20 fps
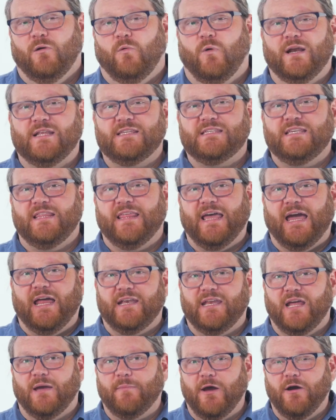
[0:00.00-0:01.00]
Want to see
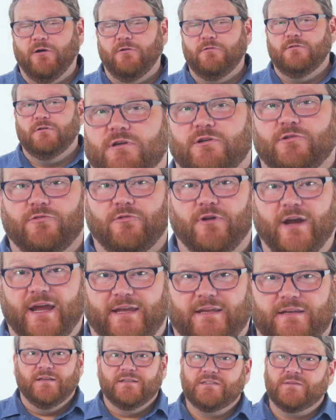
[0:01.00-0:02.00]
that demo?
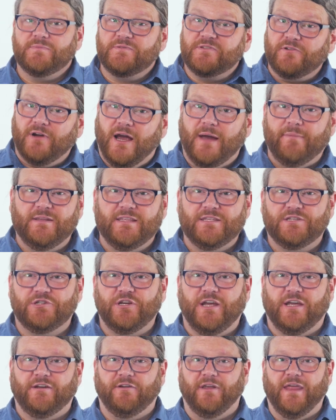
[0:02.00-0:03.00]
Great. Subscribe to this
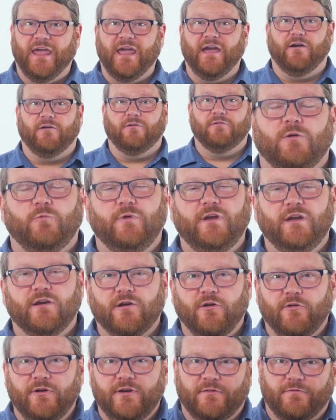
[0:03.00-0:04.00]
channel now. We are
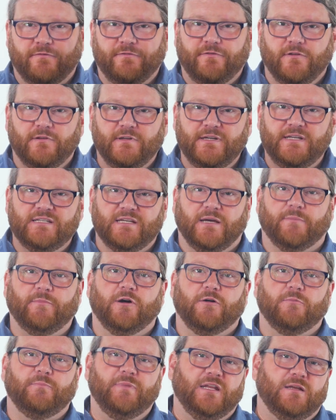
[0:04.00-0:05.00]
going to fully
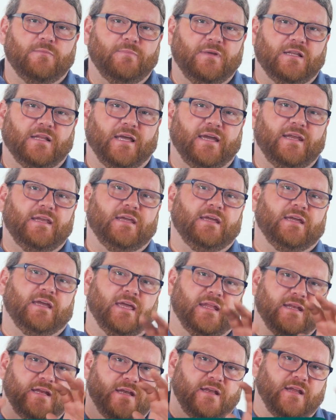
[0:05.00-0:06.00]
demo B2B Lightning
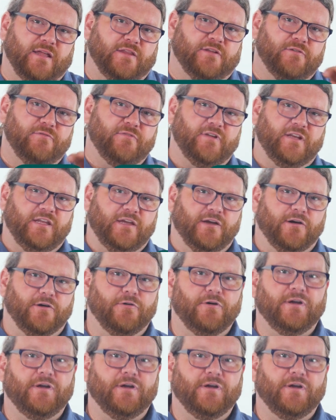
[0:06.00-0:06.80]
in another video